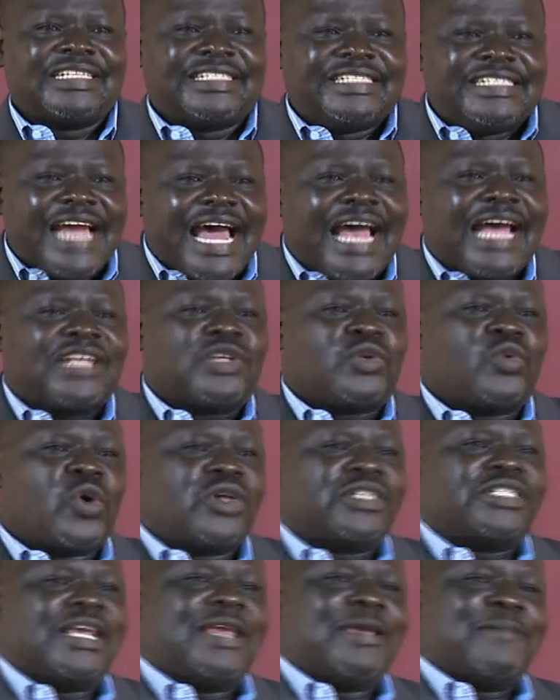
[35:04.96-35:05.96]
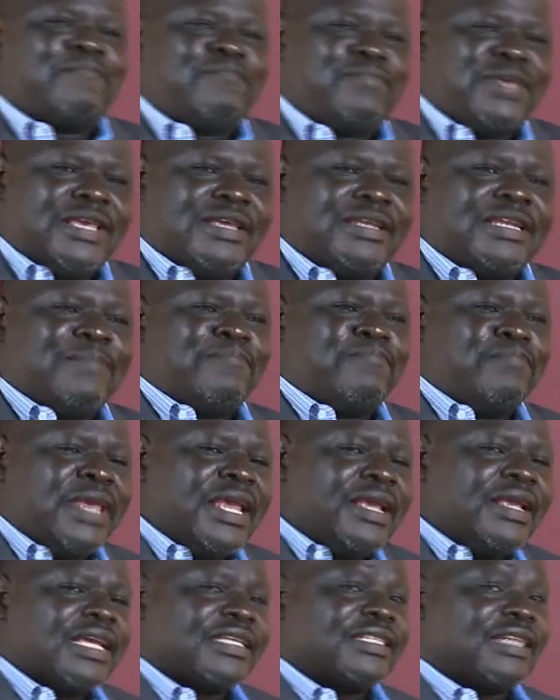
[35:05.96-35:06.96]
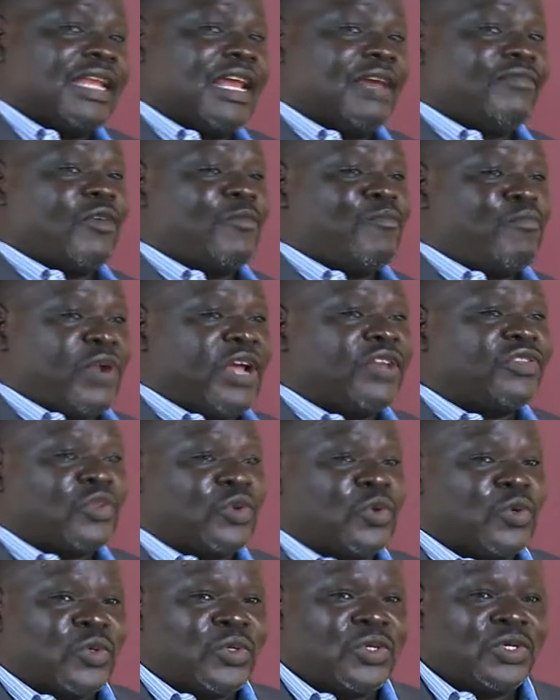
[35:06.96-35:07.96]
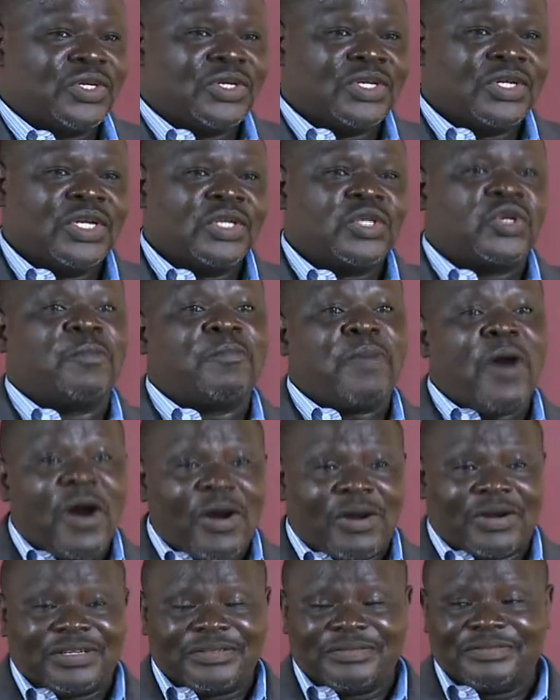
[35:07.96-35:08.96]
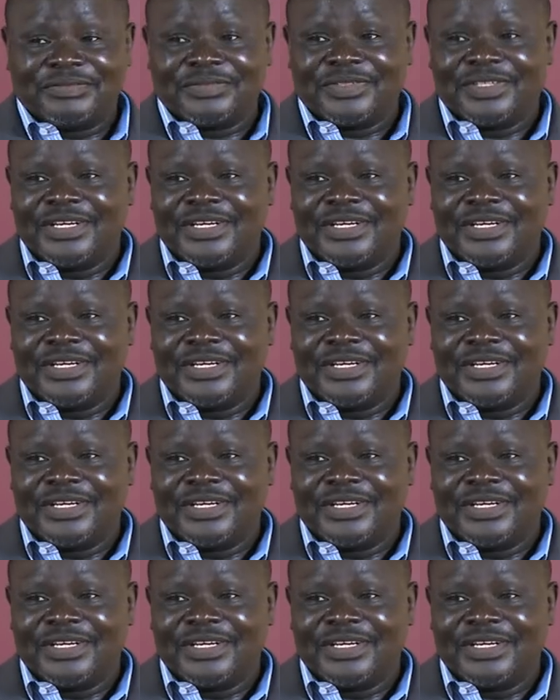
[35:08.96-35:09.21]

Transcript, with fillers: that was bi the biggest level breakthrough to Paul